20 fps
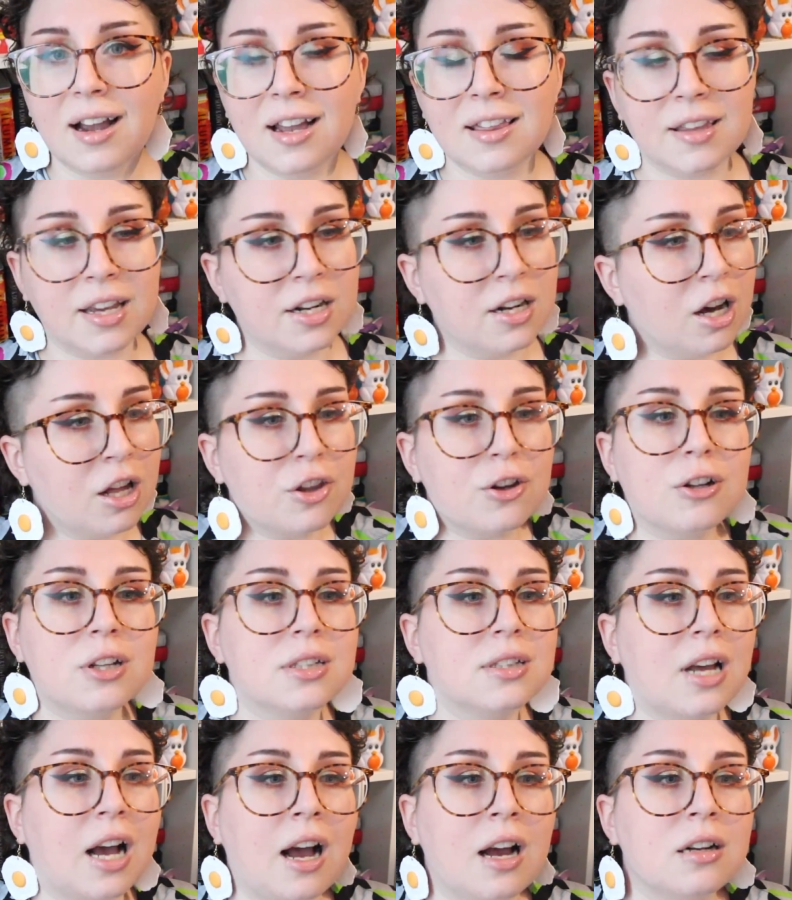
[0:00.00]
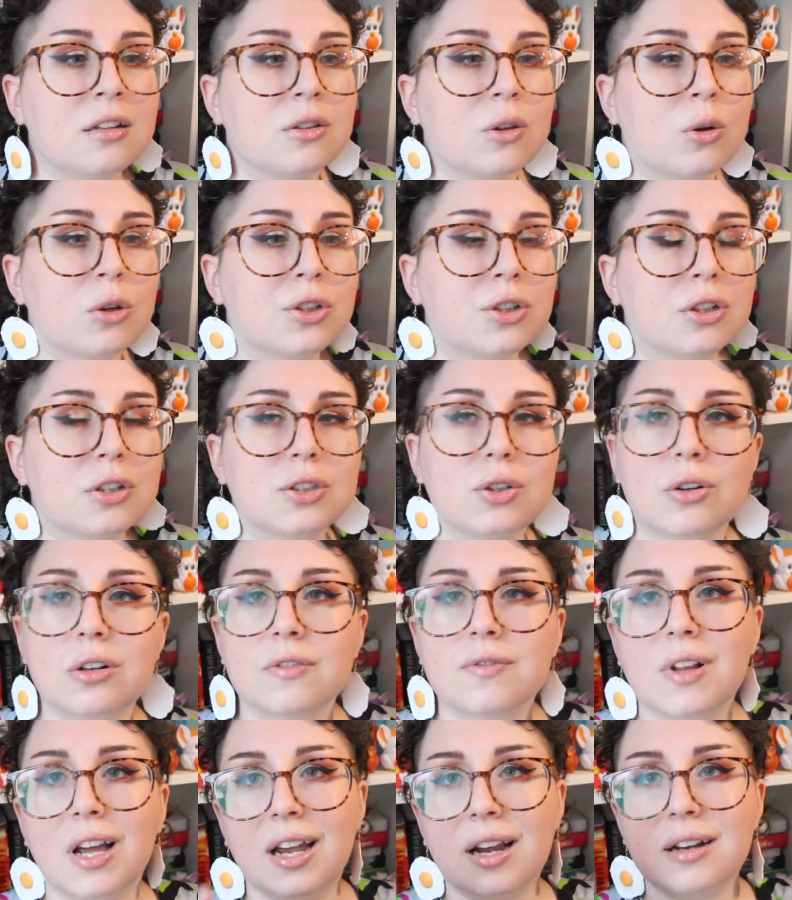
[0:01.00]
And then other than that, those are sort
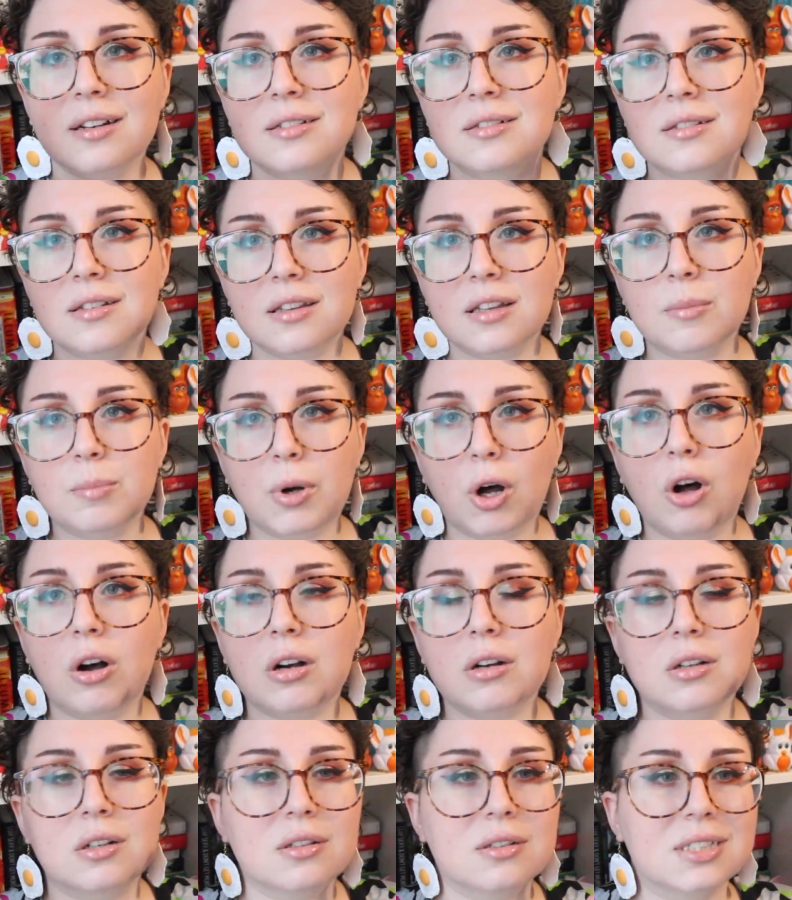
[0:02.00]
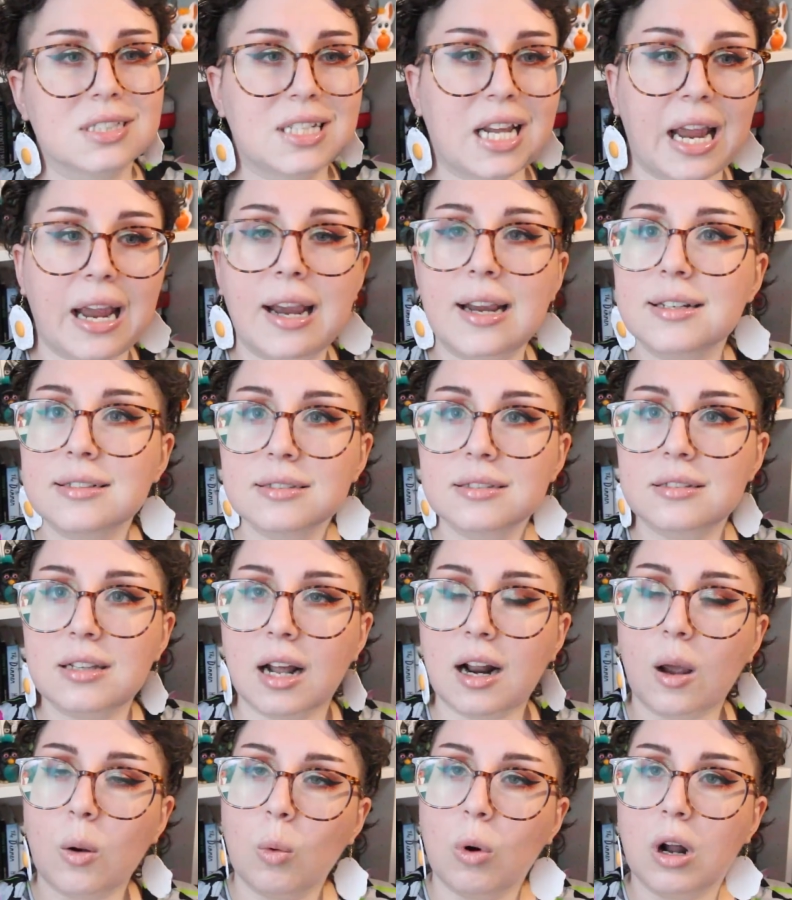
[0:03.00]
of like the bulk days
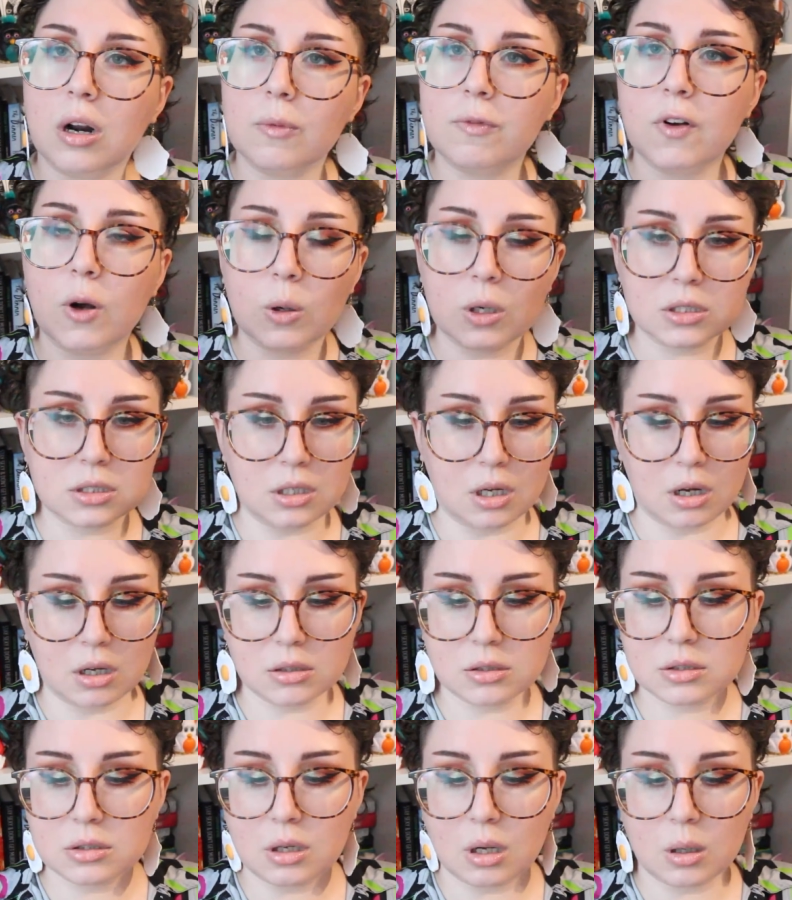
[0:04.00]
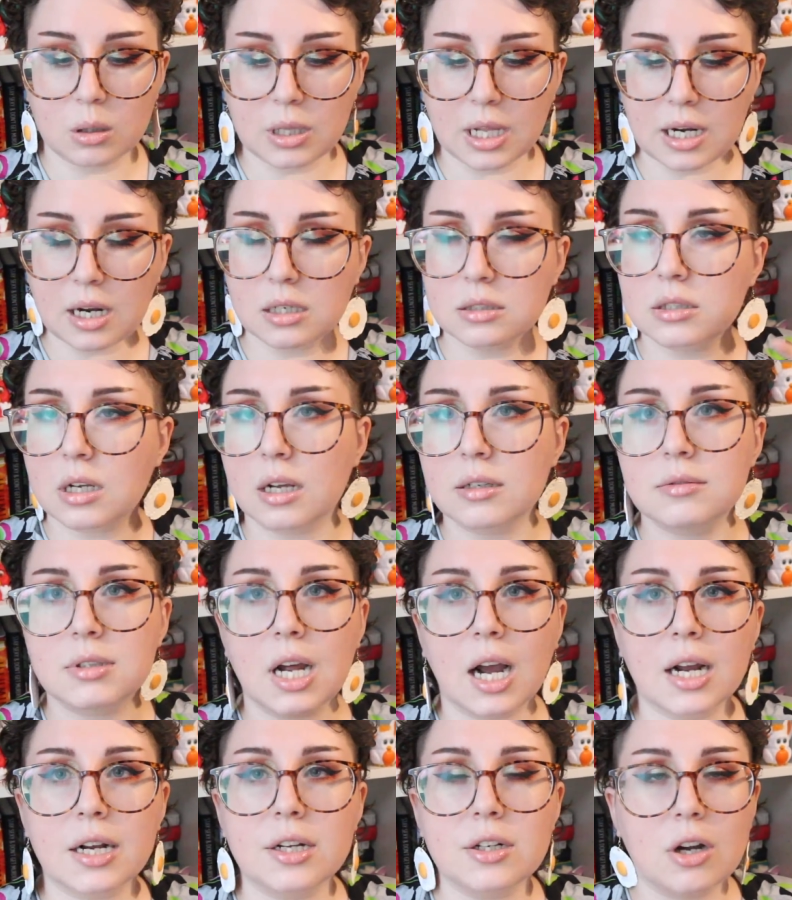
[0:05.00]
that I want to focus on. So like I said,
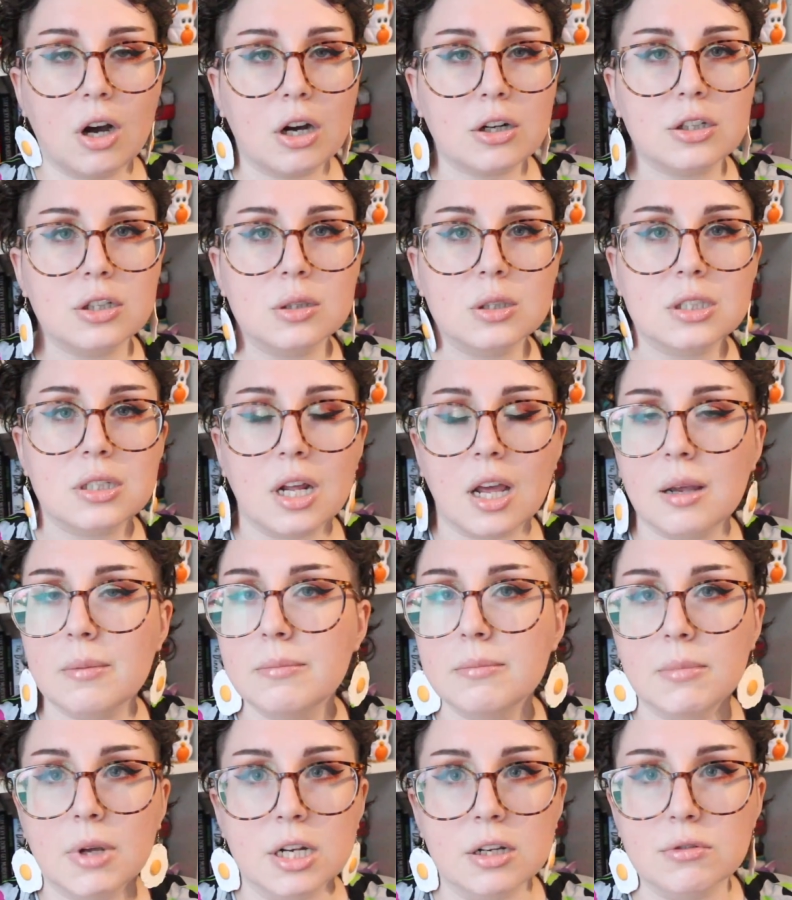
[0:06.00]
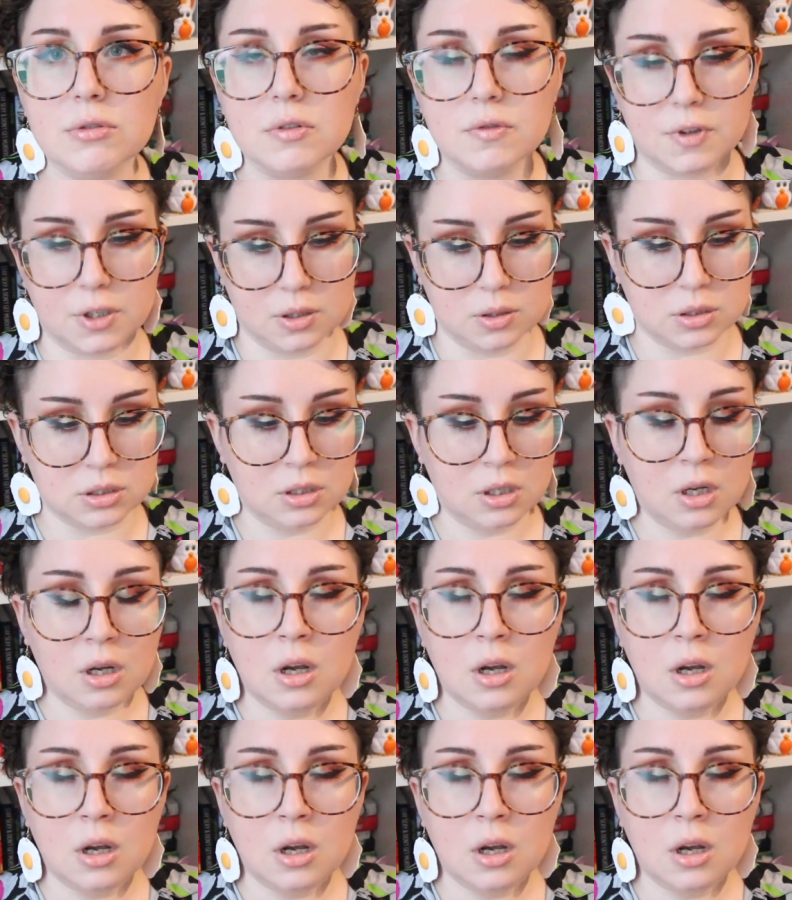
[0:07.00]
tiny Talk Tuesday, mini reviews.